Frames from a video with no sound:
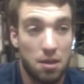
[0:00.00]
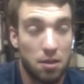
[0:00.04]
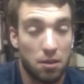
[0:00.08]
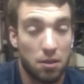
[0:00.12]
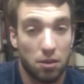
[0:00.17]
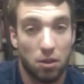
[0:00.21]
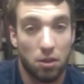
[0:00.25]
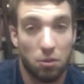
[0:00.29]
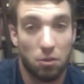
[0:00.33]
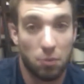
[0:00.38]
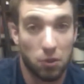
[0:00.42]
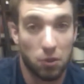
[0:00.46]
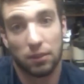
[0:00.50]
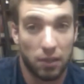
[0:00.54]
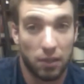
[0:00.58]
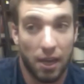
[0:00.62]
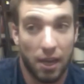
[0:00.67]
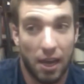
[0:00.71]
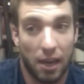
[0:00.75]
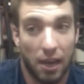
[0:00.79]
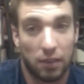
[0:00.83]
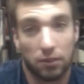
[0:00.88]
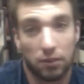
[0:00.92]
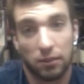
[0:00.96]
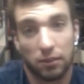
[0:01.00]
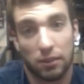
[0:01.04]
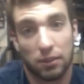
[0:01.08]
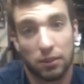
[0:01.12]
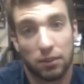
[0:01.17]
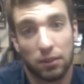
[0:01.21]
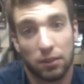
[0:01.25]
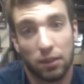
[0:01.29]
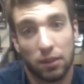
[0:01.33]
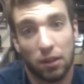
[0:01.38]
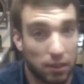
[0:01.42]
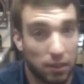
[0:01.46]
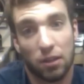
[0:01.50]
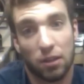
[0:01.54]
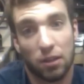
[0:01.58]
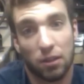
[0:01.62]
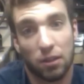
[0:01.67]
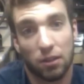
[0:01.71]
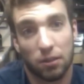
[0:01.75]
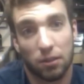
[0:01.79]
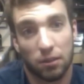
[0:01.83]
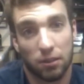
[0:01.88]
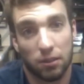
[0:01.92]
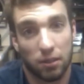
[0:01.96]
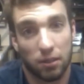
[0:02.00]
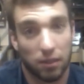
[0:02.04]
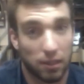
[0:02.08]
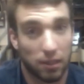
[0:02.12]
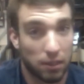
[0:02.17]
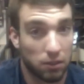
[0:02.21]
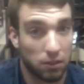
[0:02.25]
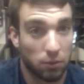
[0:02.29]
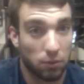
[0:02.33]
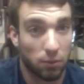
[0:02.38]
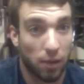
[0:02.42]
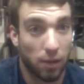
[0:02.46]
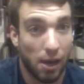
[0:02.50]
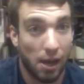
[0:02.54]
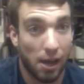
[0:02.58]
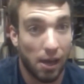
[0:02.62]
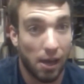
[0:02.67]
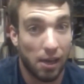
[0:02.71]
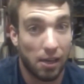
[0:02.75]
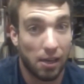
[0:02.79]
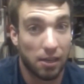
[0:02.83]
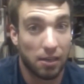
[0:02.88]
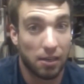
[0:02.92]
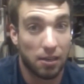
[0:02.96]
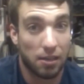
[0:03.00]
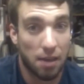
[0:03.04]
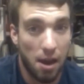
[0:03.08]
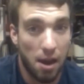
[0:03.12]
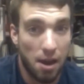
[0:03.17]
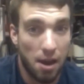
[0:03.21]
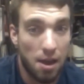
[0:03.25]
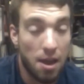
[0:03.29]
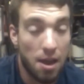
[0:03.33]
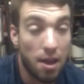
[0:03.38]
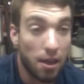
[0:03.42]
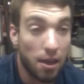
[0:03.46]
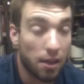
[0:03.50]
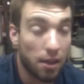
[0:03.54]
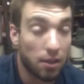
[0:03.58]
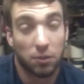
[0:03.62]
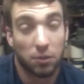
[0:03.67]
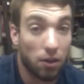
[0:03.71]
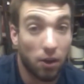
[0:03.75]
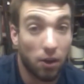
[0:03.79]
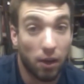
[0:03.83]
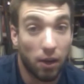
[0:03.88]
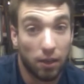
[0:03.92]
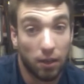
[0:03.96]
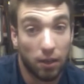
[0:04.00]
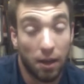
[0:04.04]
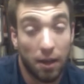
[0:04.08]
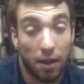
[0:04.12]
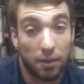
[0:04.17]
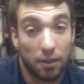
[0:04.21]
most kayaks are this long or they're this wide, and I